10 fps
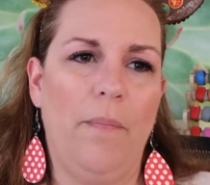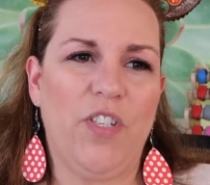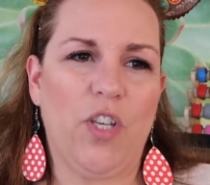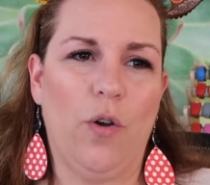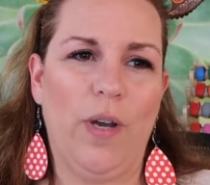
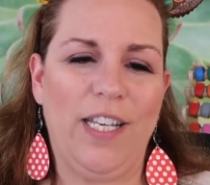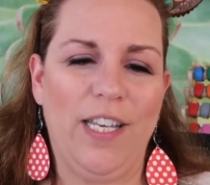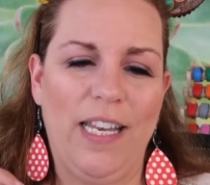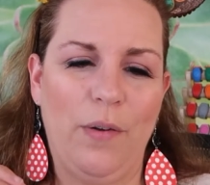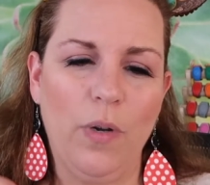So
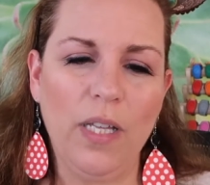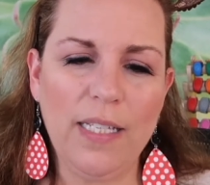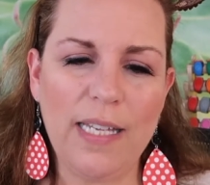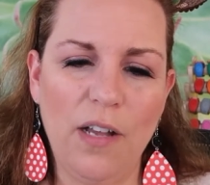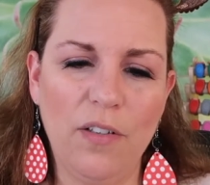it
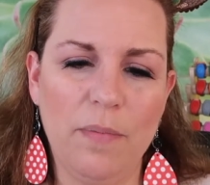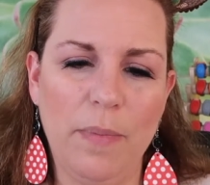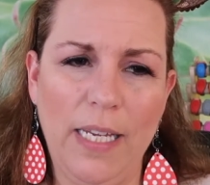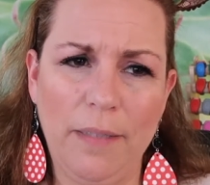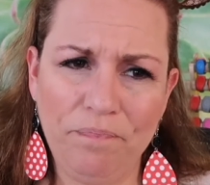really tells
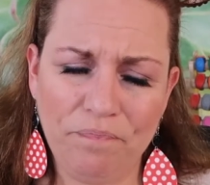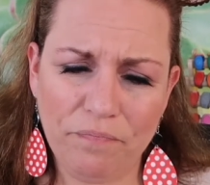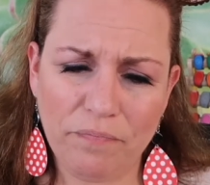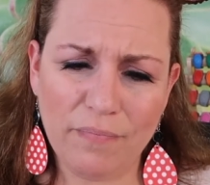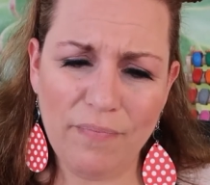me
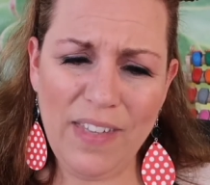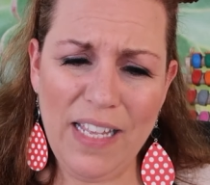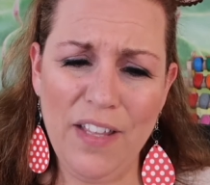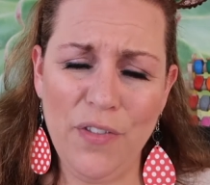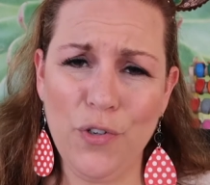
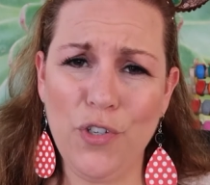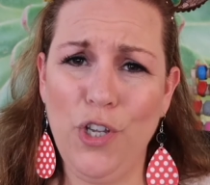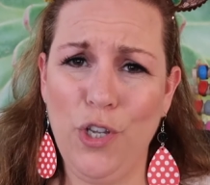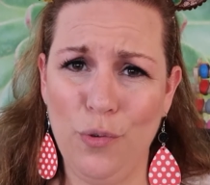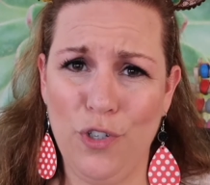that there's a
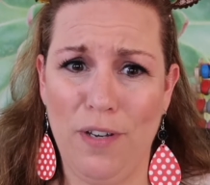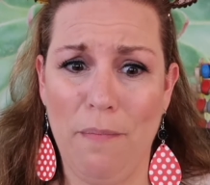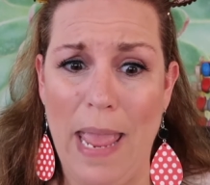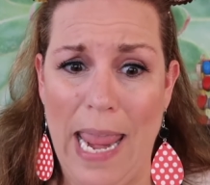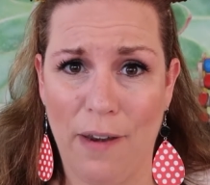huge
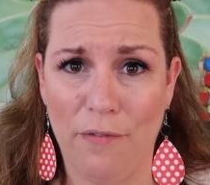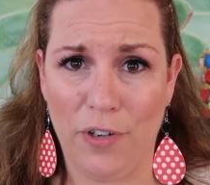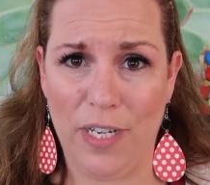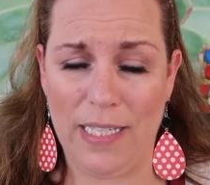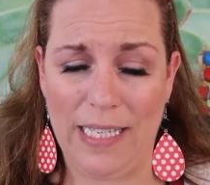demand
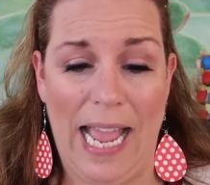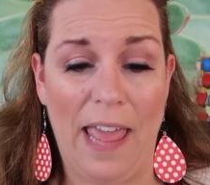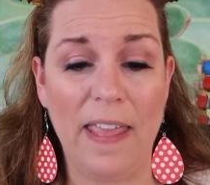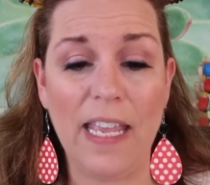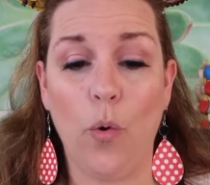for Disney.
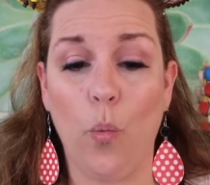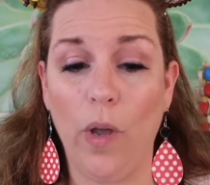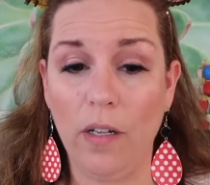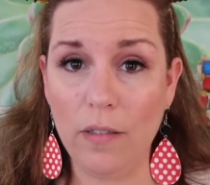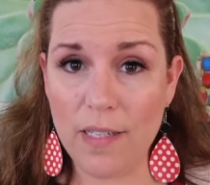I think it
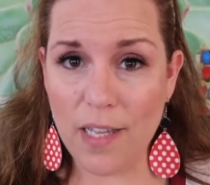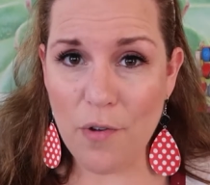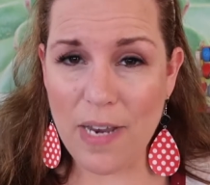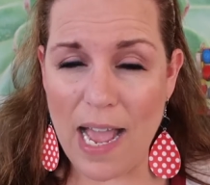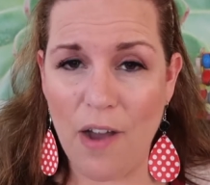will
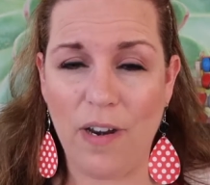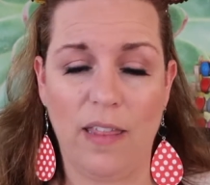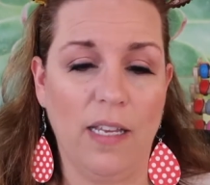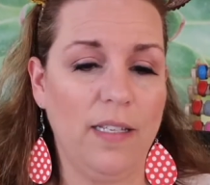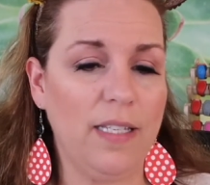slow down. I
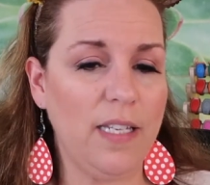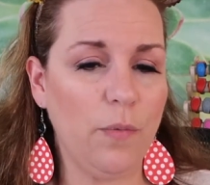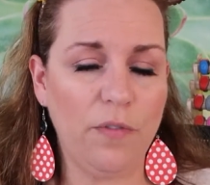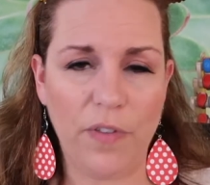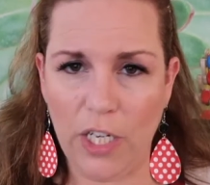think Disney
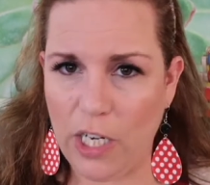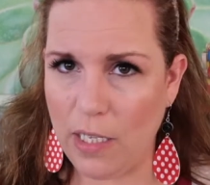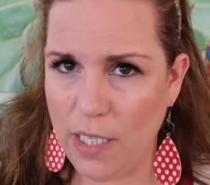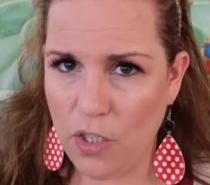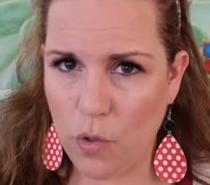will figure
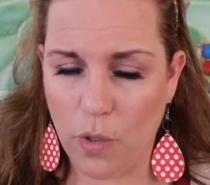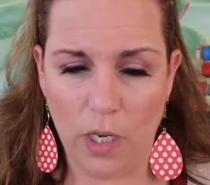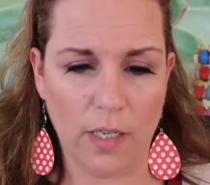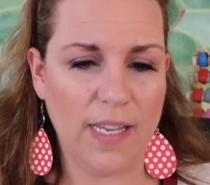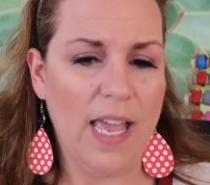out these
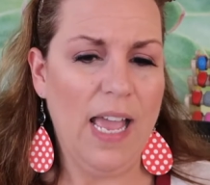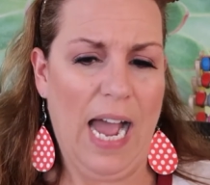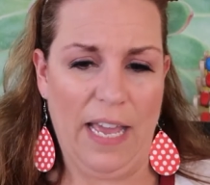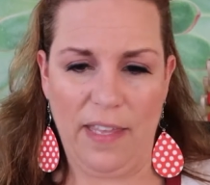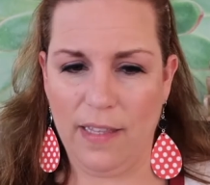quirks.
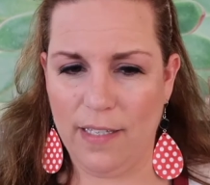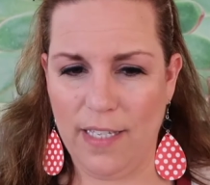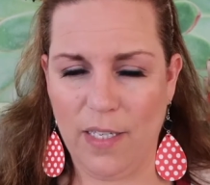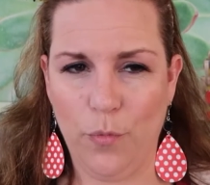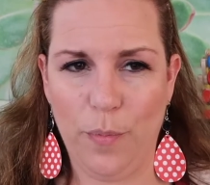I think the
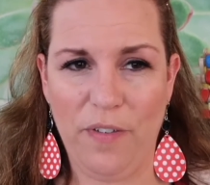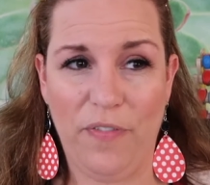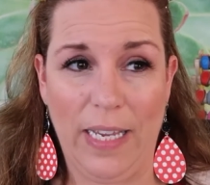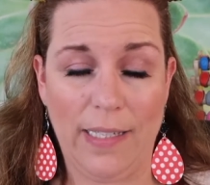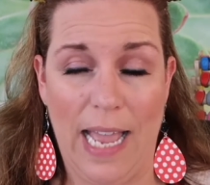system will be
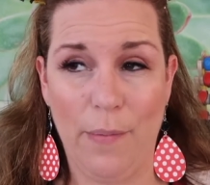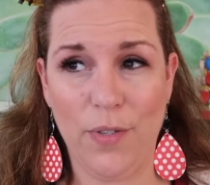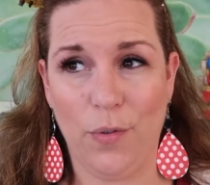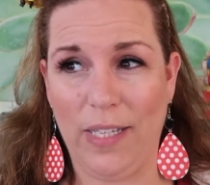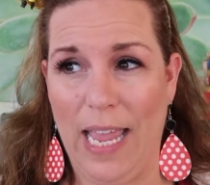fixed. I
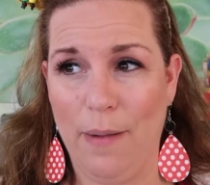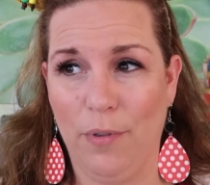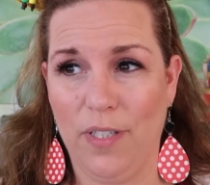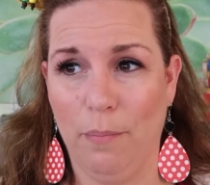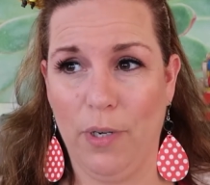was only
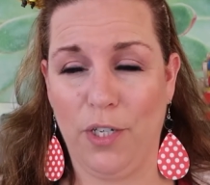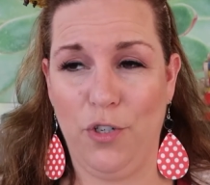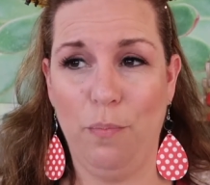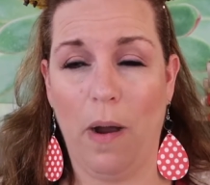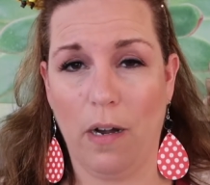able to book
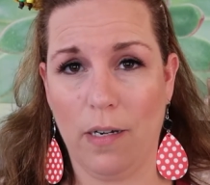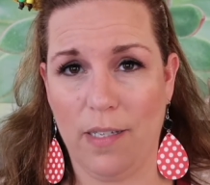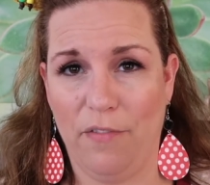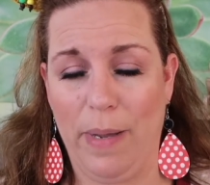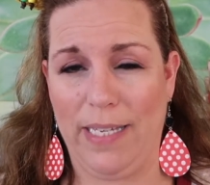2
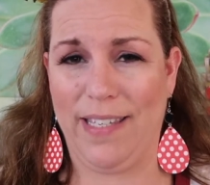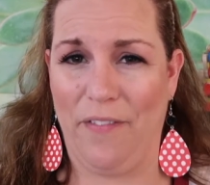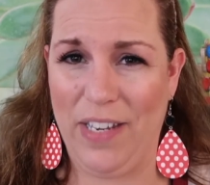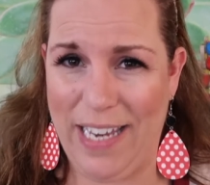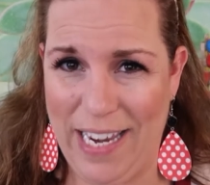parks of my
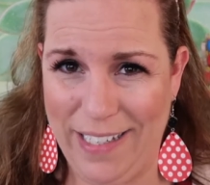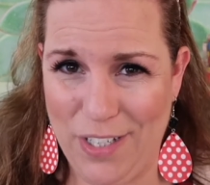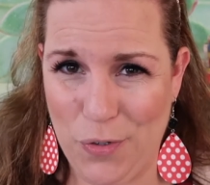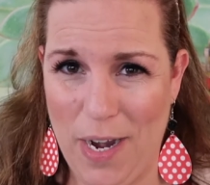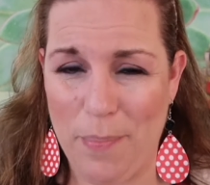7-day
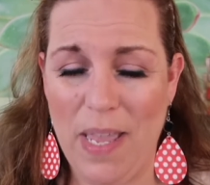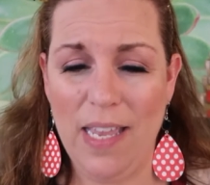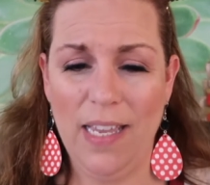trip